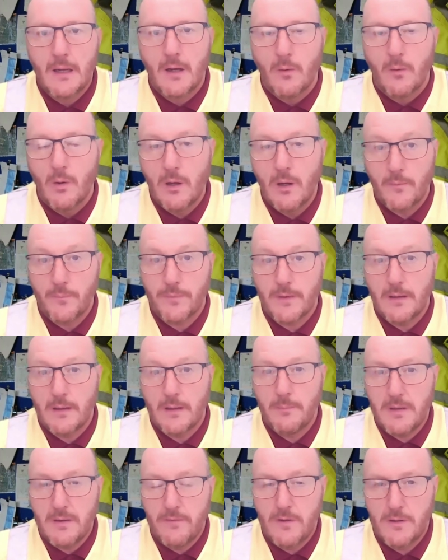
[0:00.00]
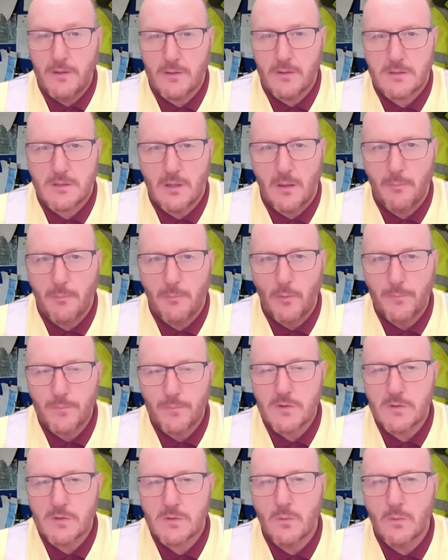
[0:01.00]
Well, let me give you an example.
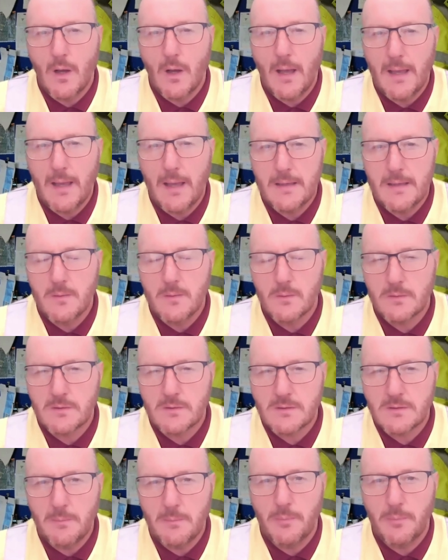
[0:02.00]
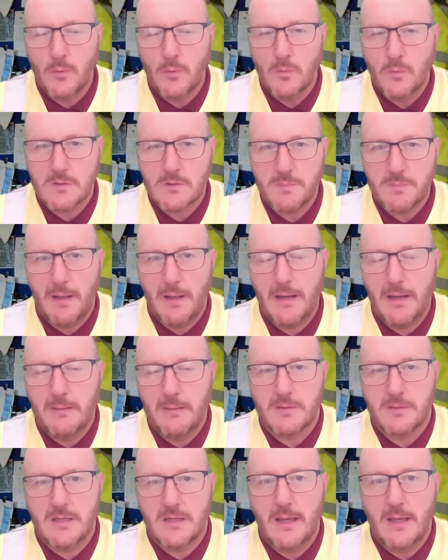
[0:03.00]
Just a simple spelling
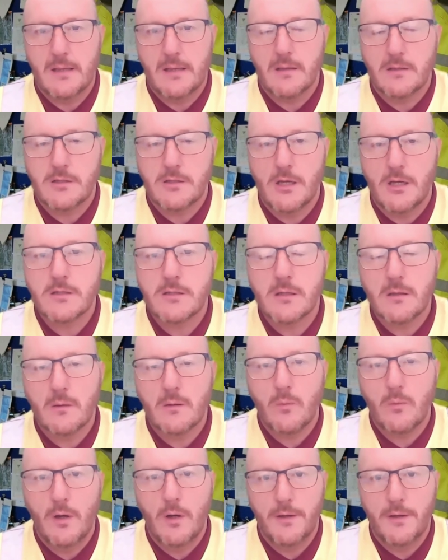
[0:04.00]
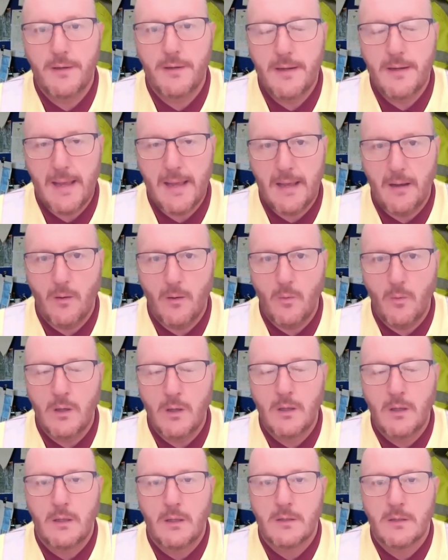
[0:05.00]
mistake, changing the word now
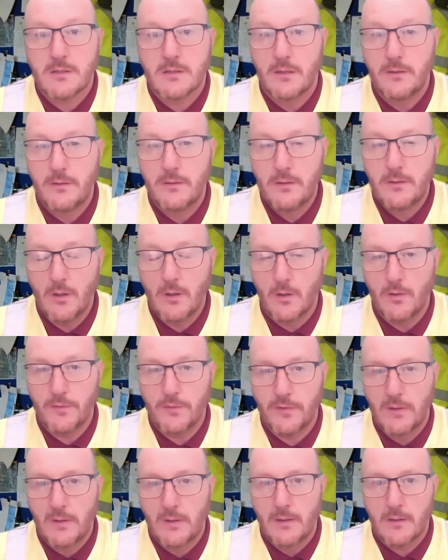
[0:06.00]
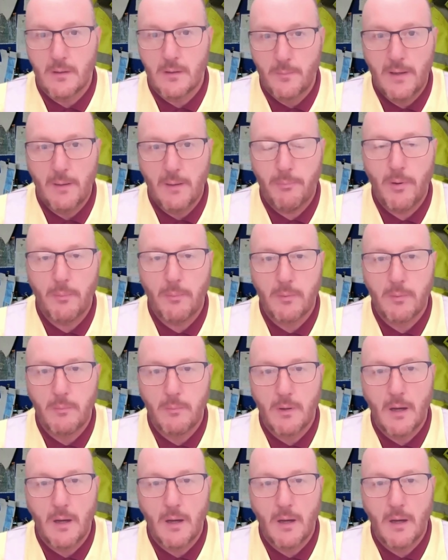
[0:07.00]
to not, can be a problem.